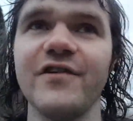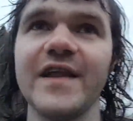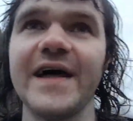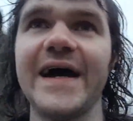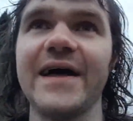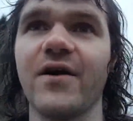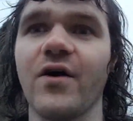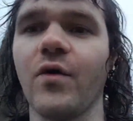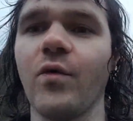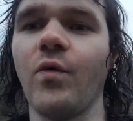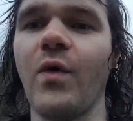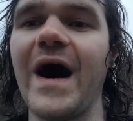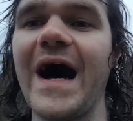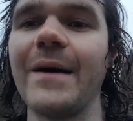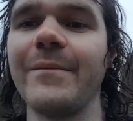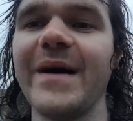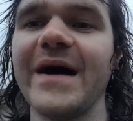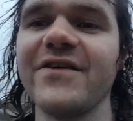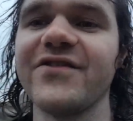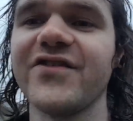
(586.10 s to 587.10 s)
later? Why
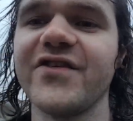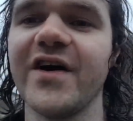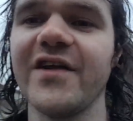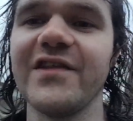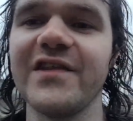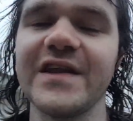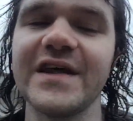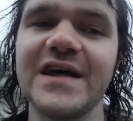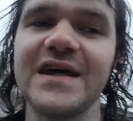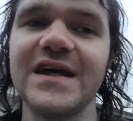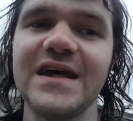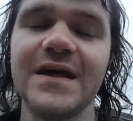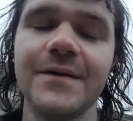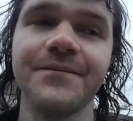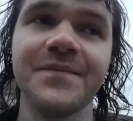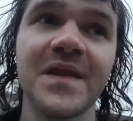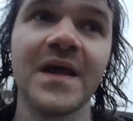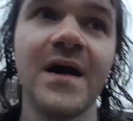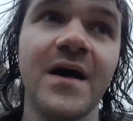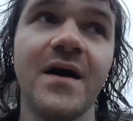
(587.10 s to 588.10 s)
am I suddenly
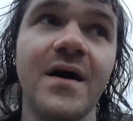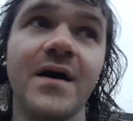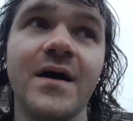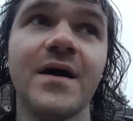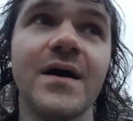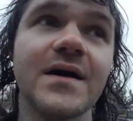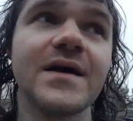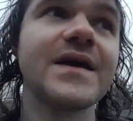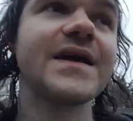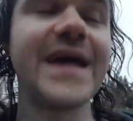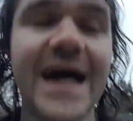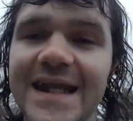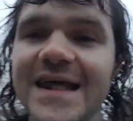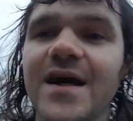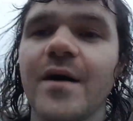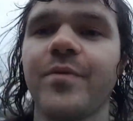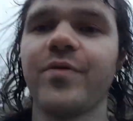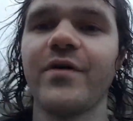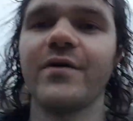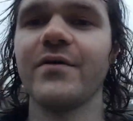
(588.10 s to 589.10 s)
getting
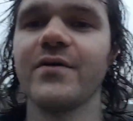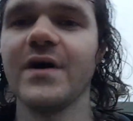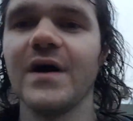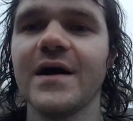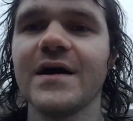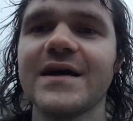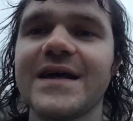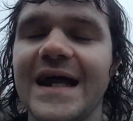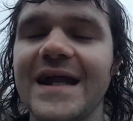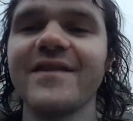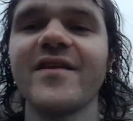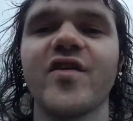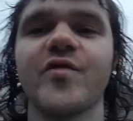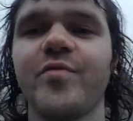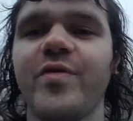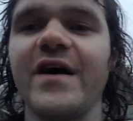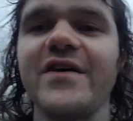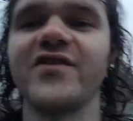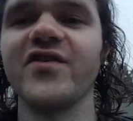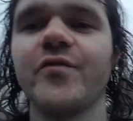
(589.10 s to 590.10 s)
this
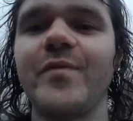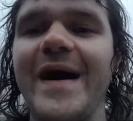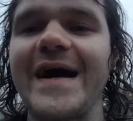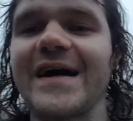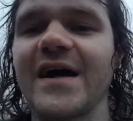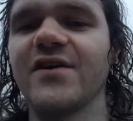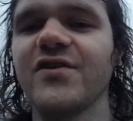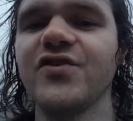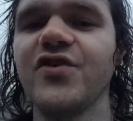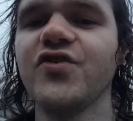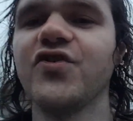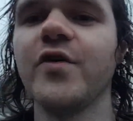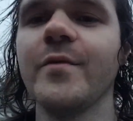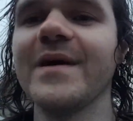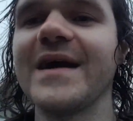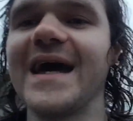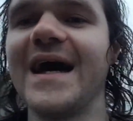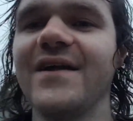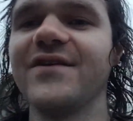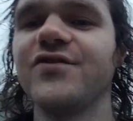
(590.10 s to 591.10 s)
presence back on YouTube
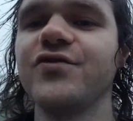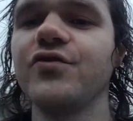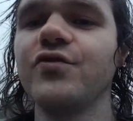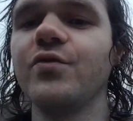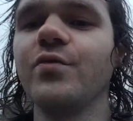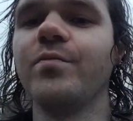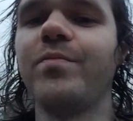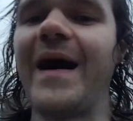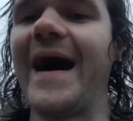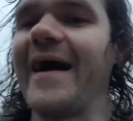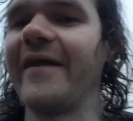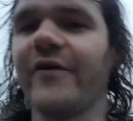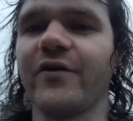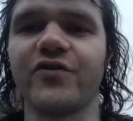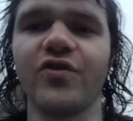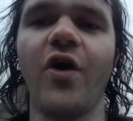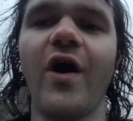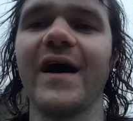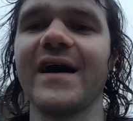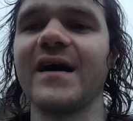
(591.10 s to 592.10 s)
again to bother
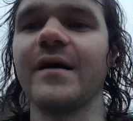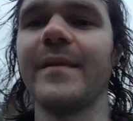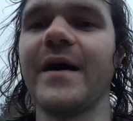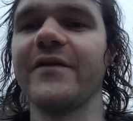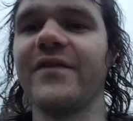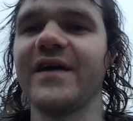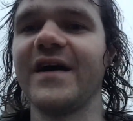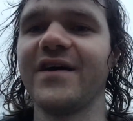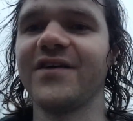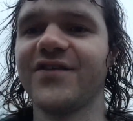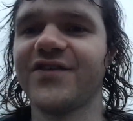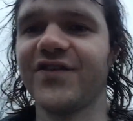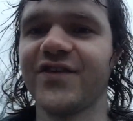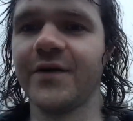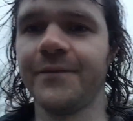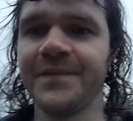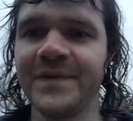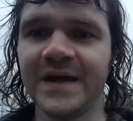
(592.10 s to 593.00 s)
talking about this?